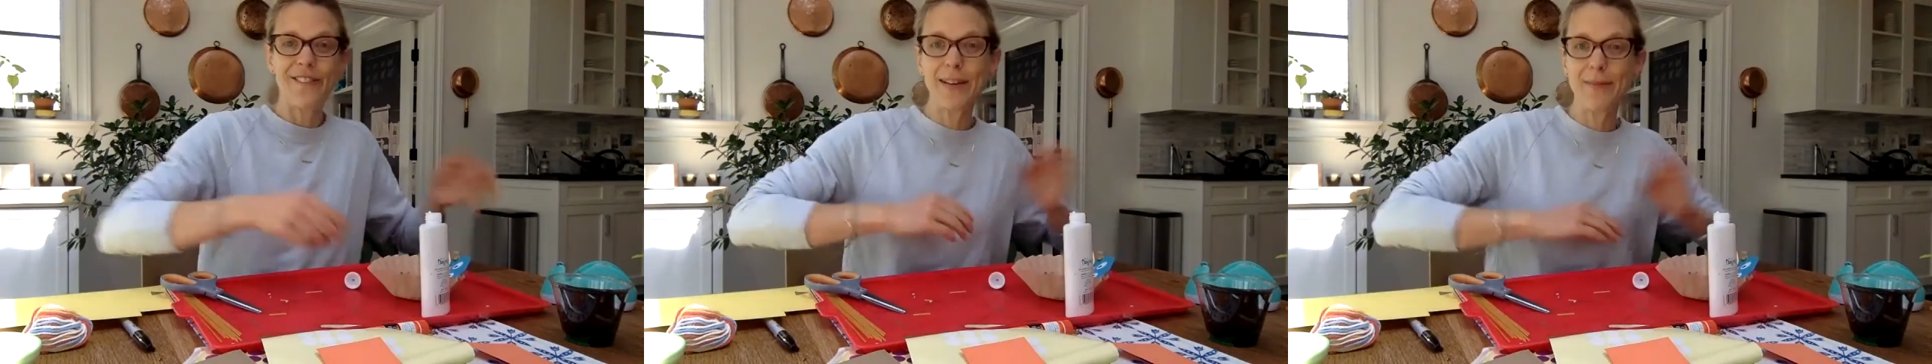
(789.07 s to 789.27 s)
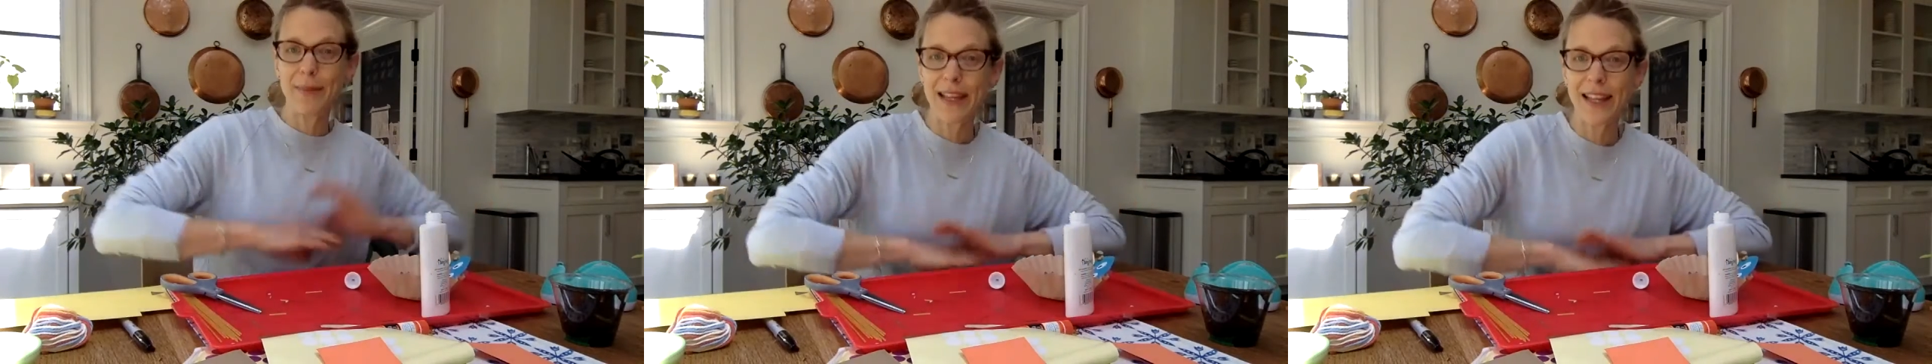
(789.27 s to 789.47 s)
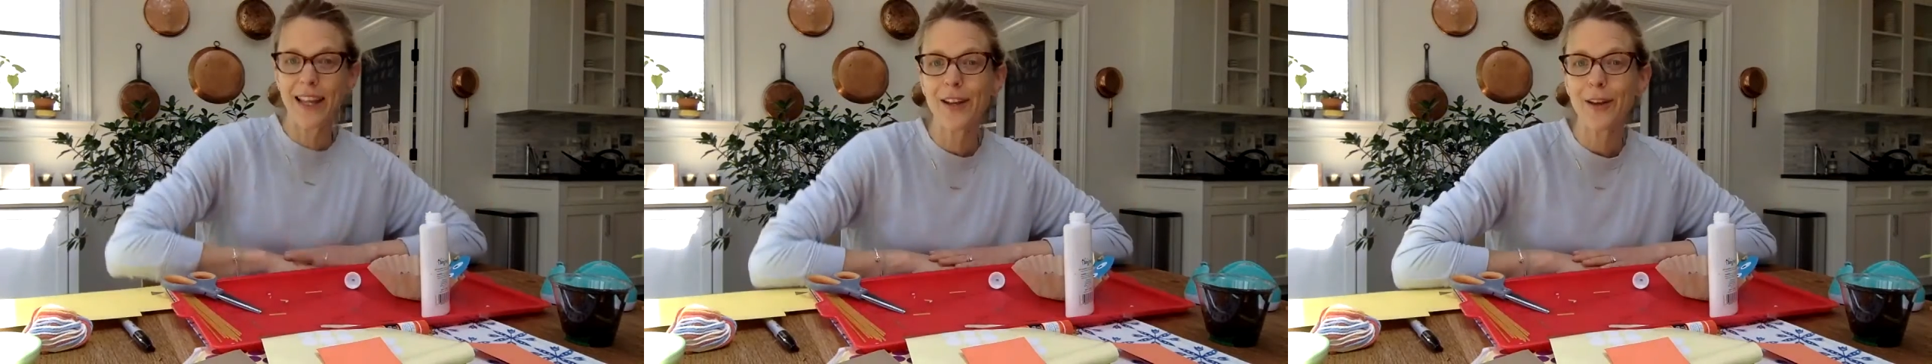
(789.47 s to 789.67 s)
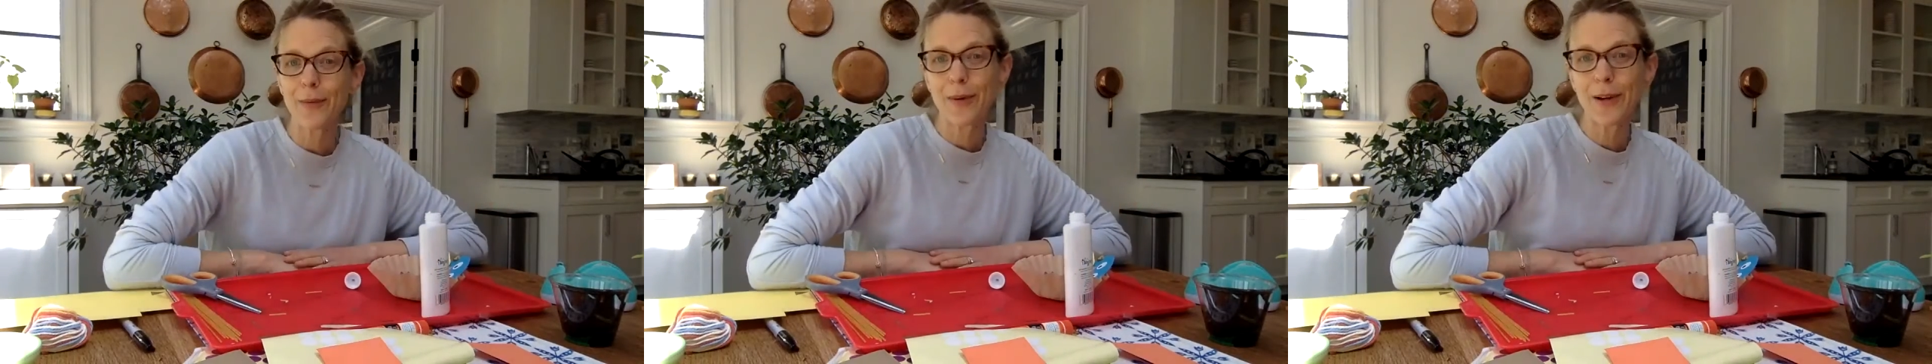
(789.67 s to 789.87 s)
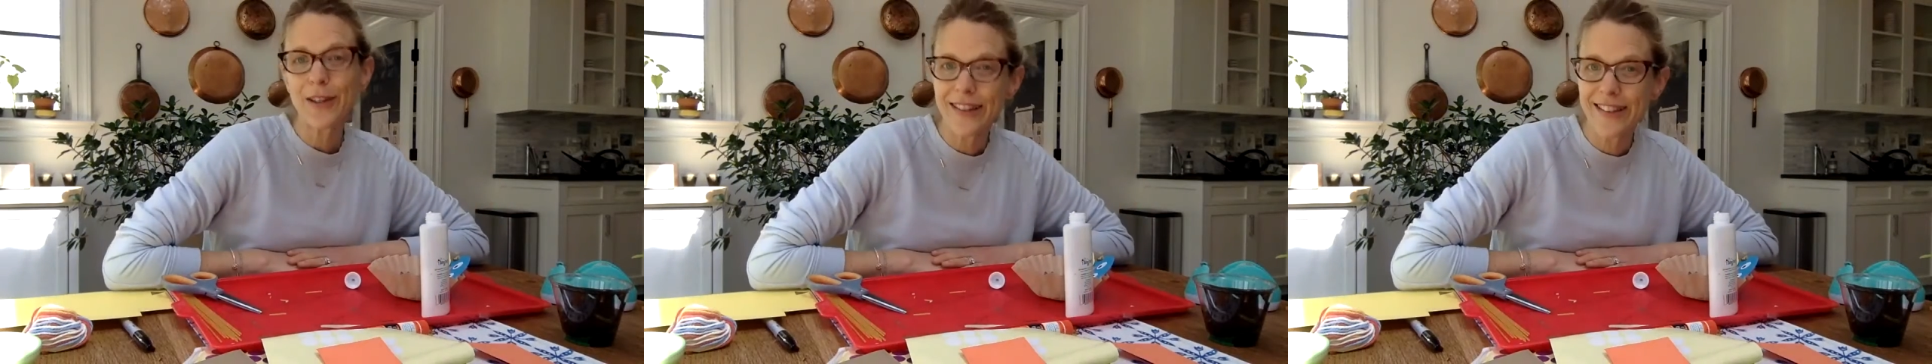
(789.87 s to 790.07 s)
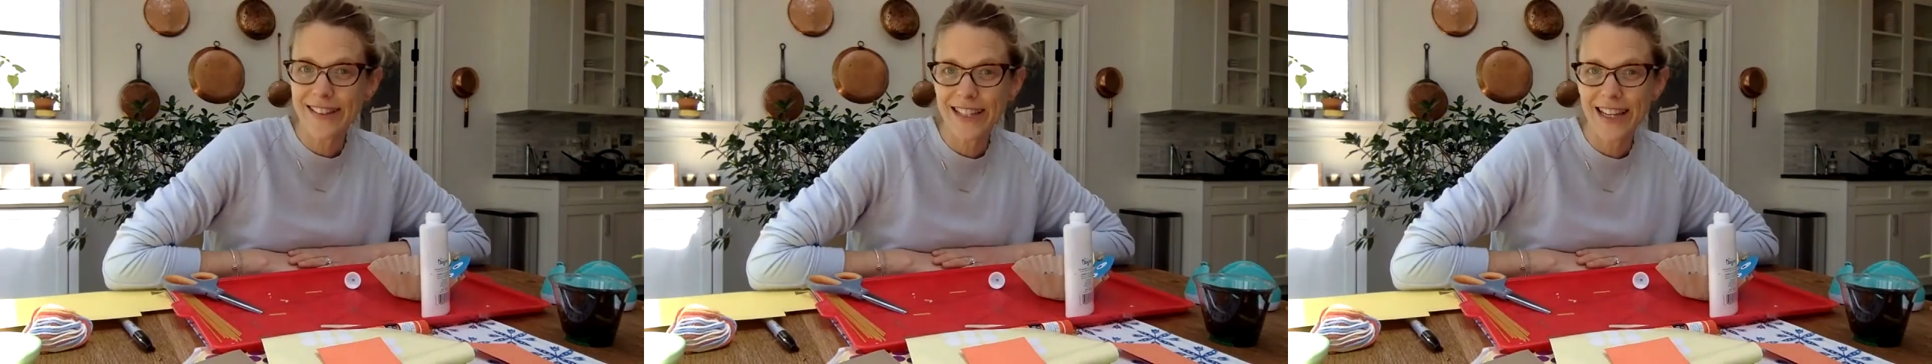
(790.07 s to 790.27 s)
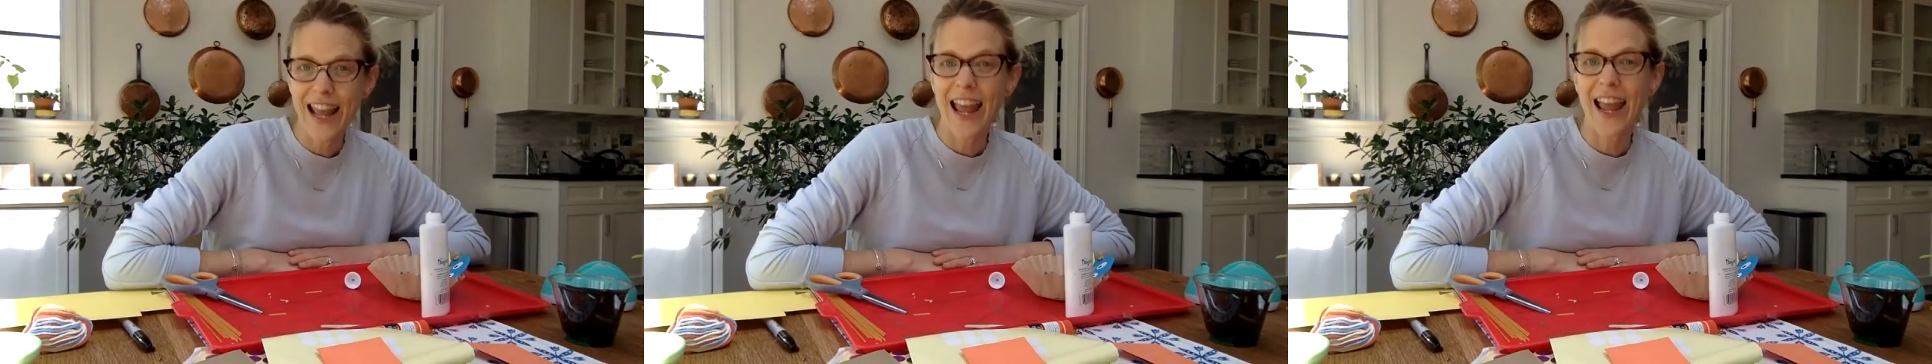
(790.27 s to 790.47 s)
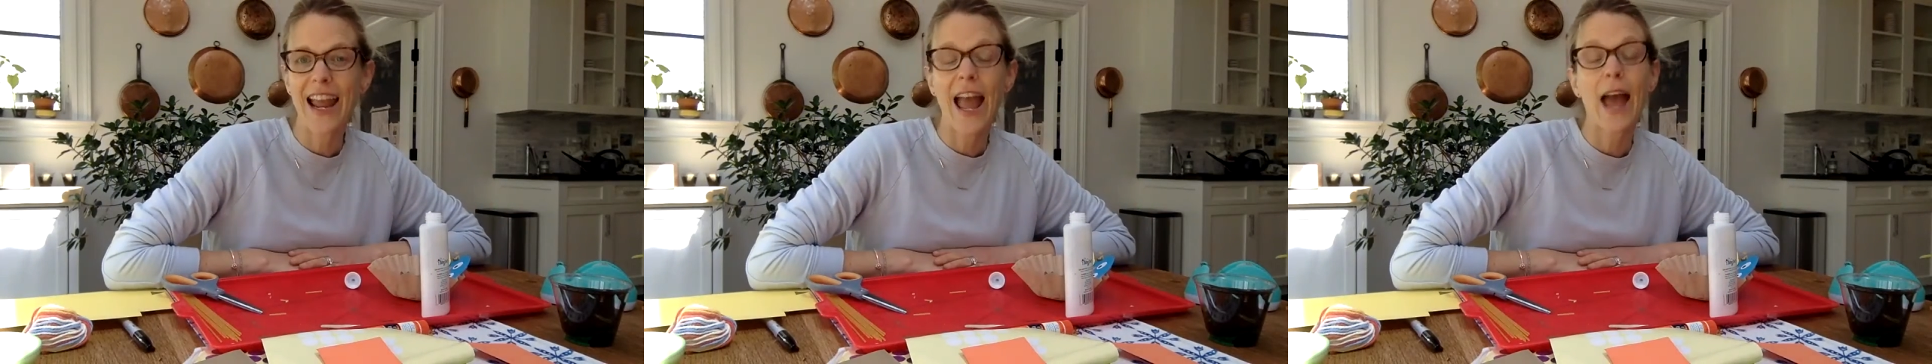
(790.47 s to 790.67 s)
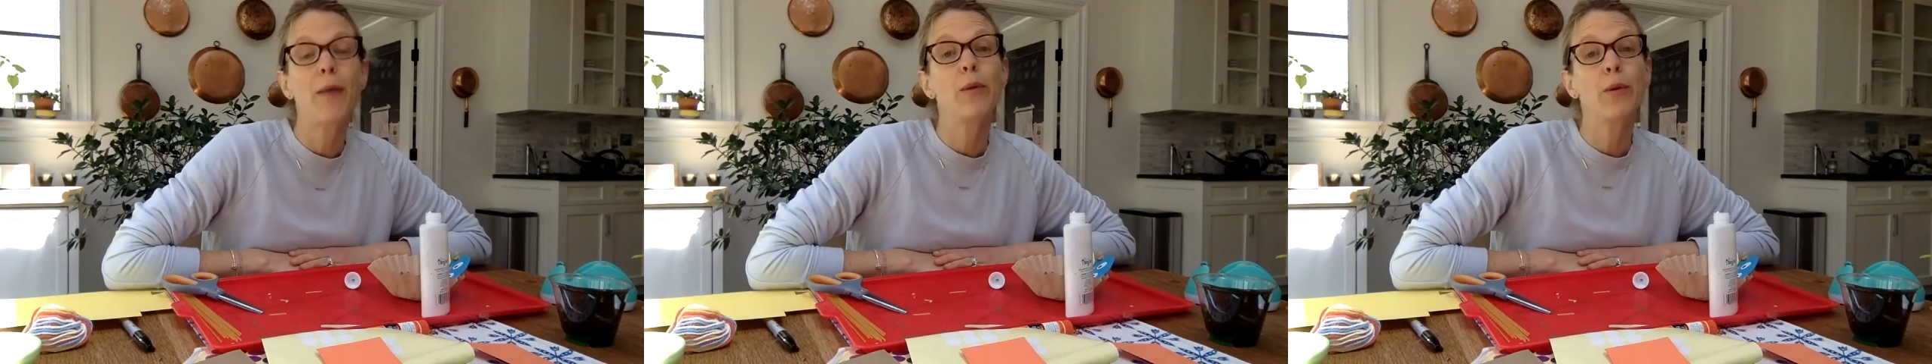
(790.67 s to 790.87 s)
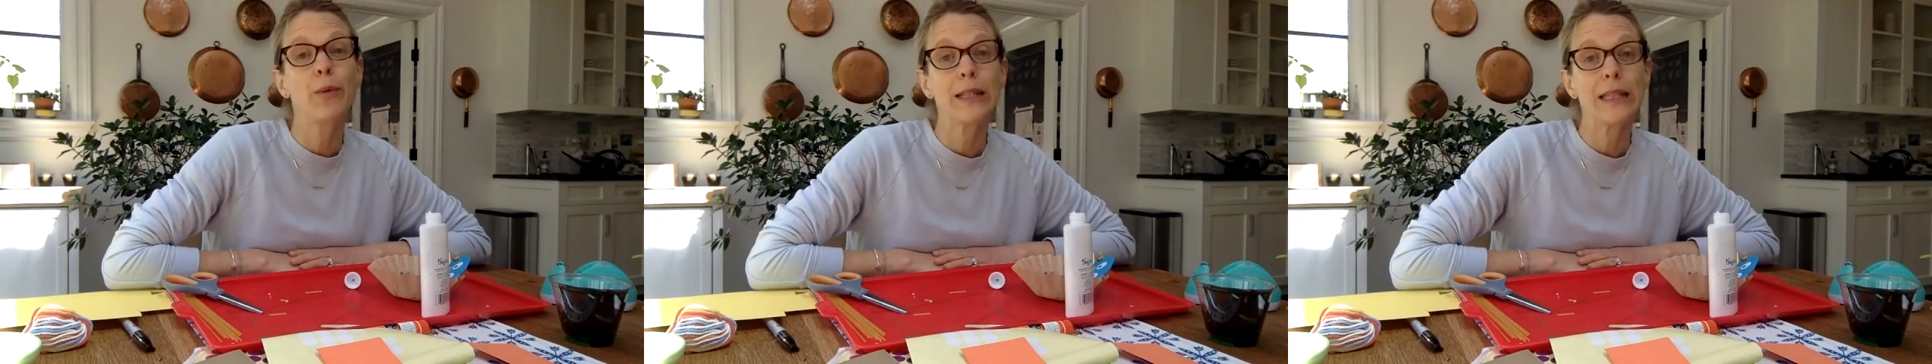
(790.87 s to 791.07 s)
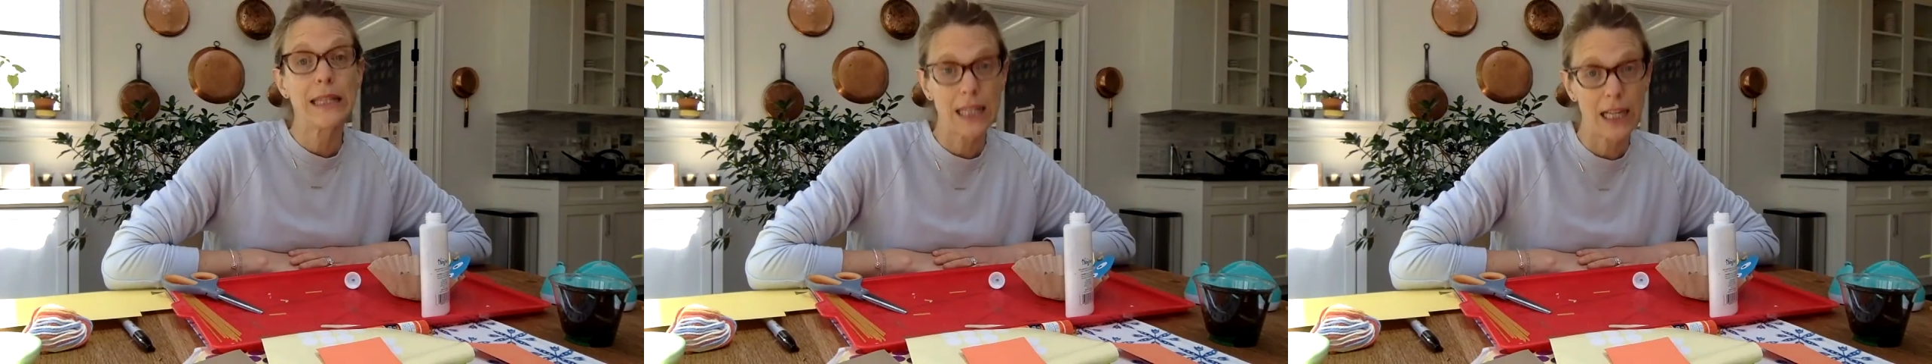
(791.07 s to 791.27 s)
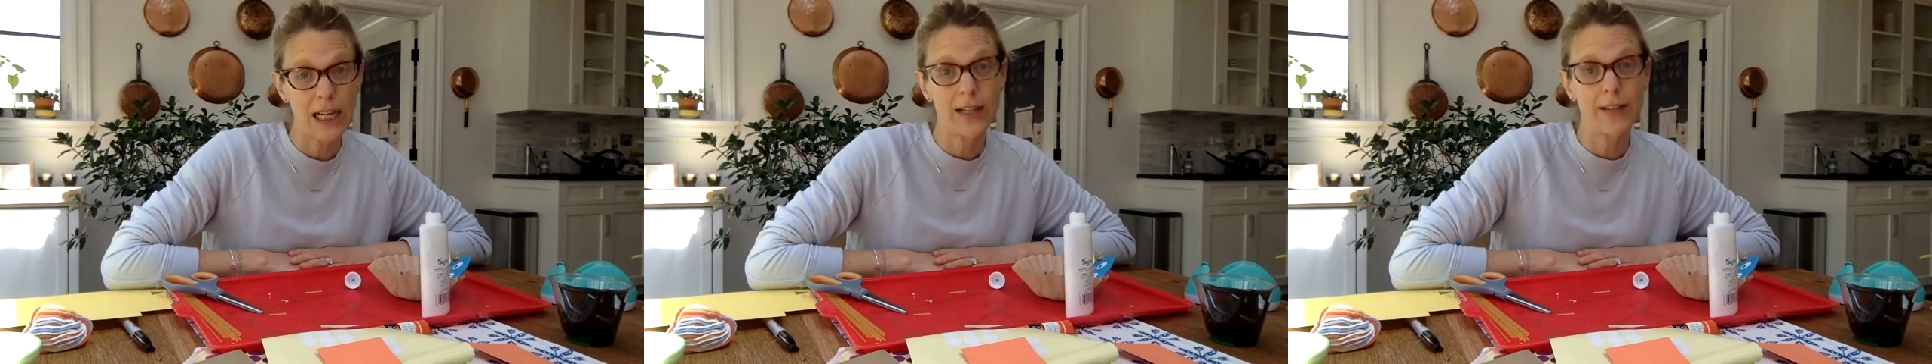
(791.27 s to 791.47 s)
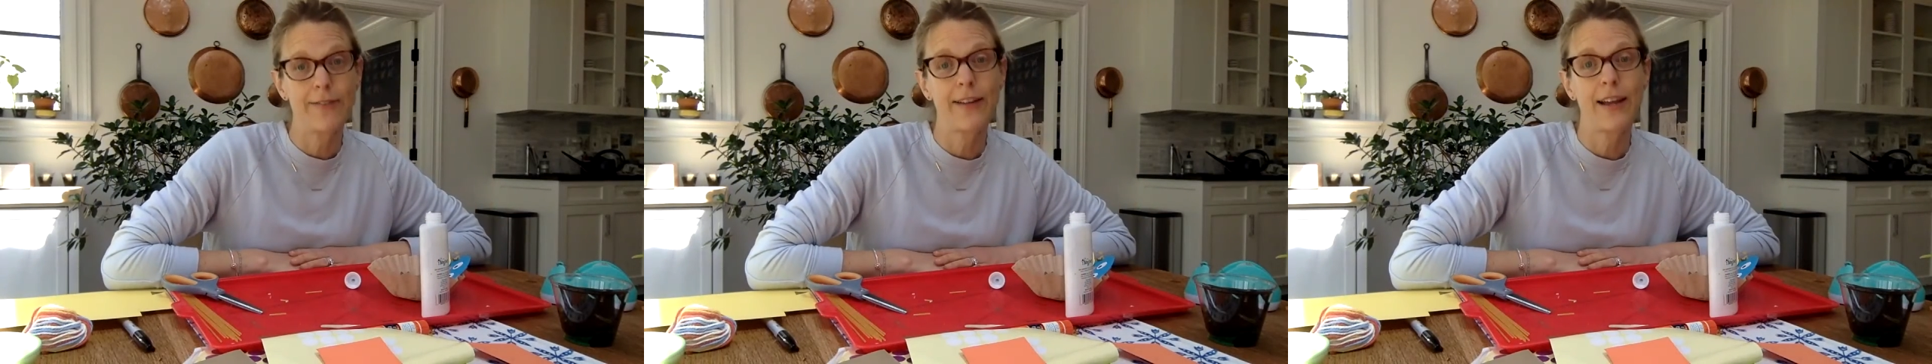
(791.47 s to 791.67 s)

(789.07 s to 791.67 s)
fun making your birds today, and we would love,